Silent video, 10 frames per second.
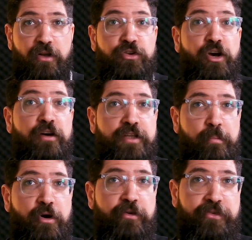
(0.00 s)

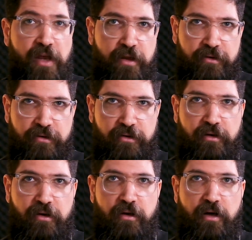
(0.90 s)
30%
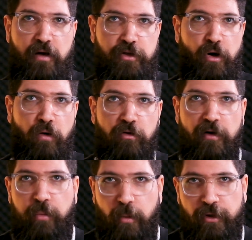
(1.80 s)
of the
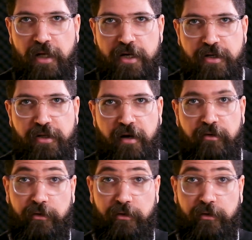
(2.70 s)
overall population there.